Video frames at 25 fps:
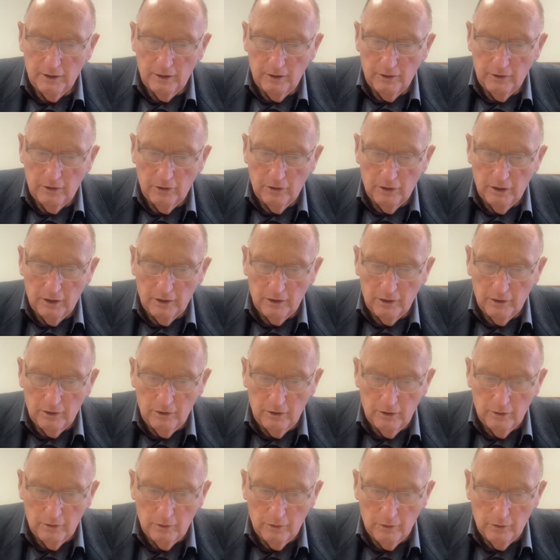
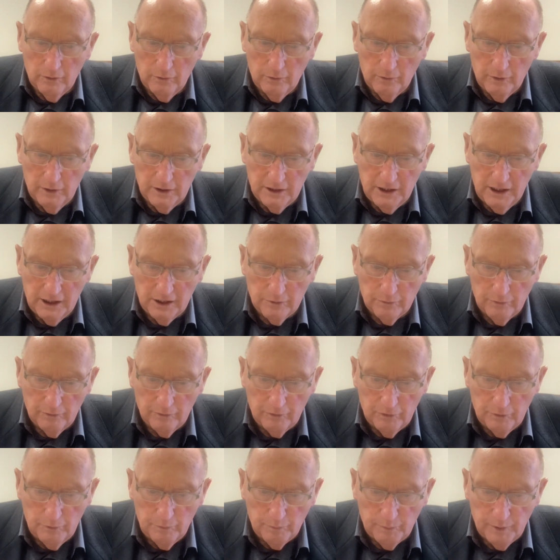It says, we're
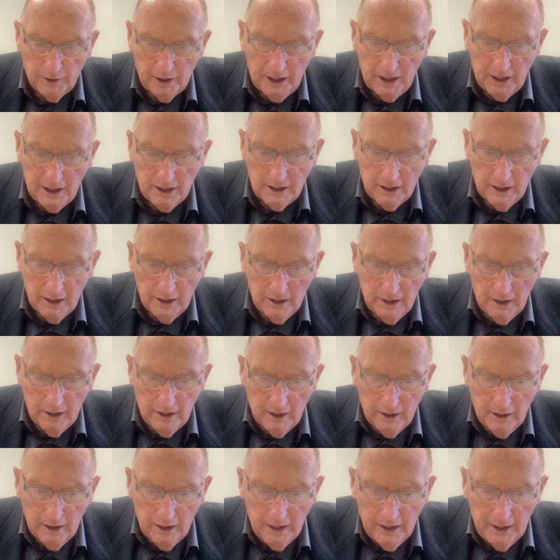to please
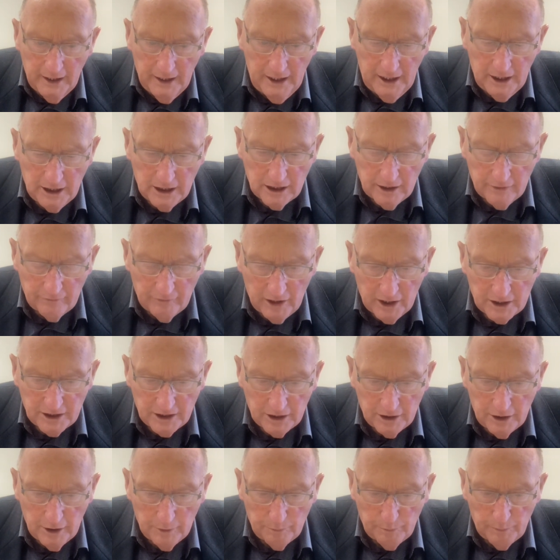each of us,
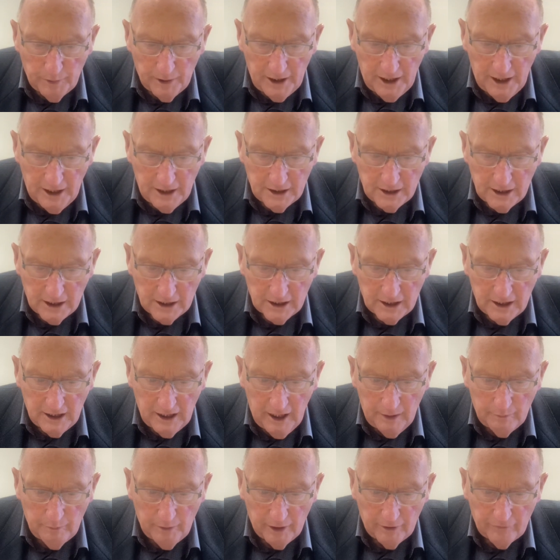to please his
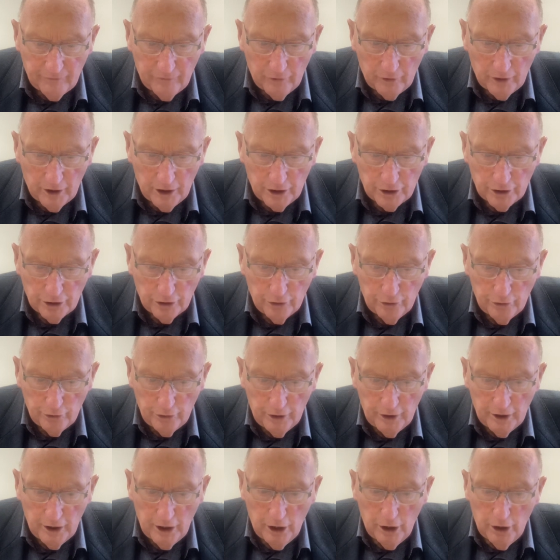neighbour for his
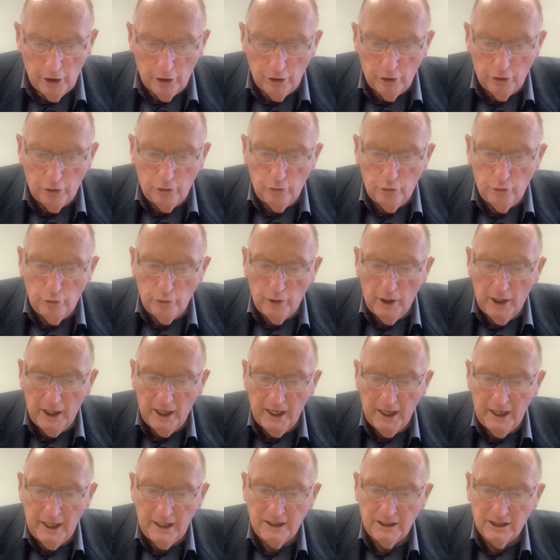good, to
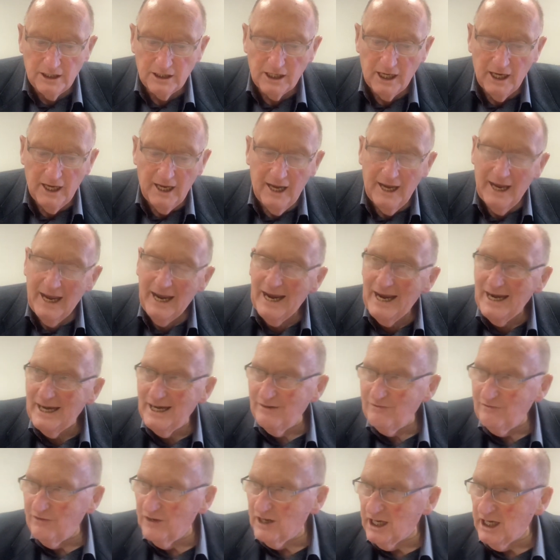his
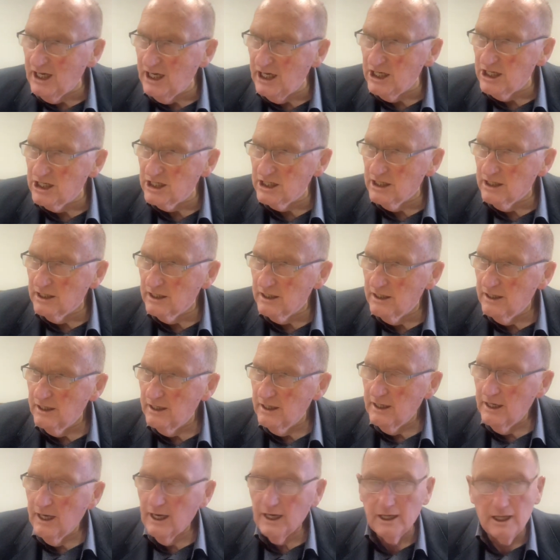edification.
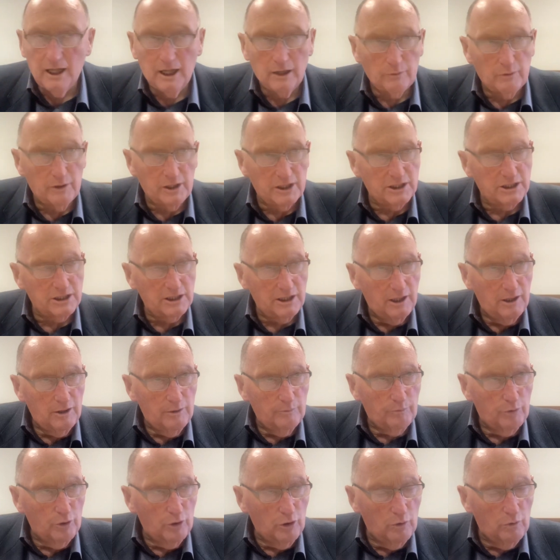In other words,
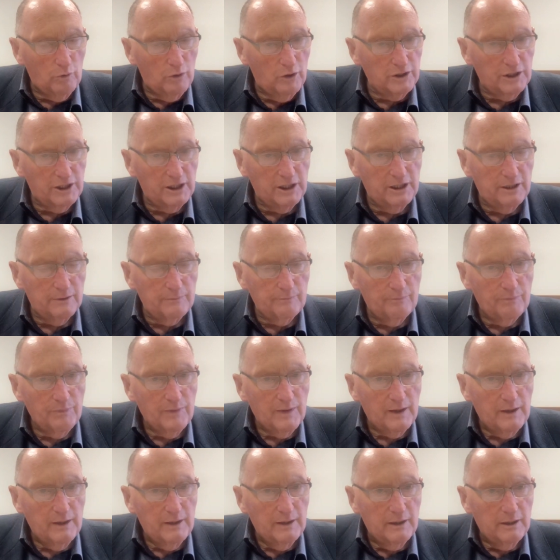Paul wanted them
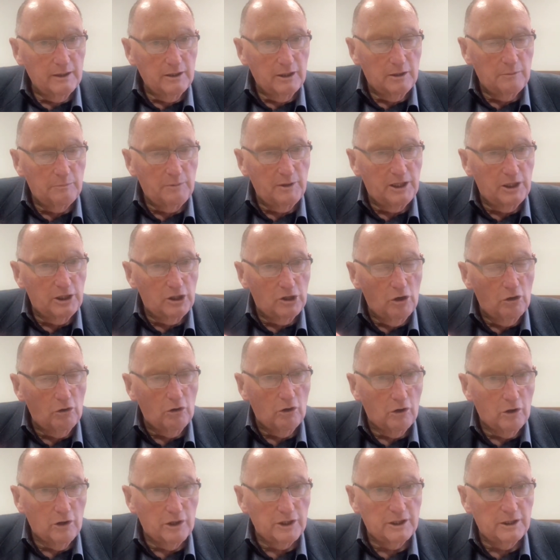to be
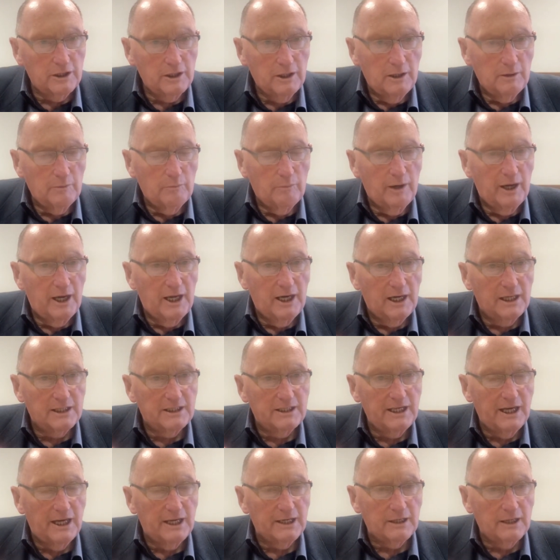taught, but in a
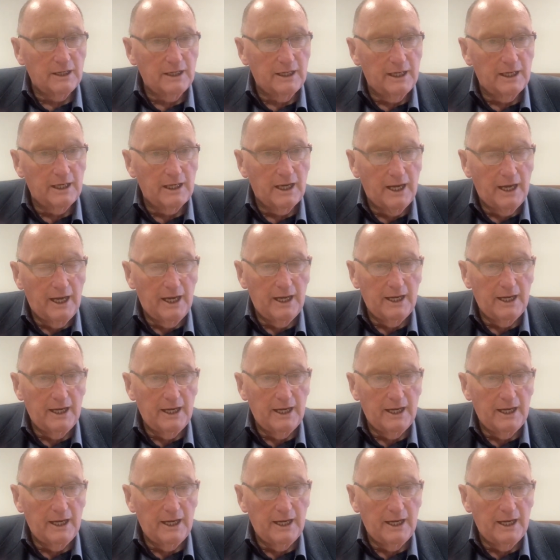certain,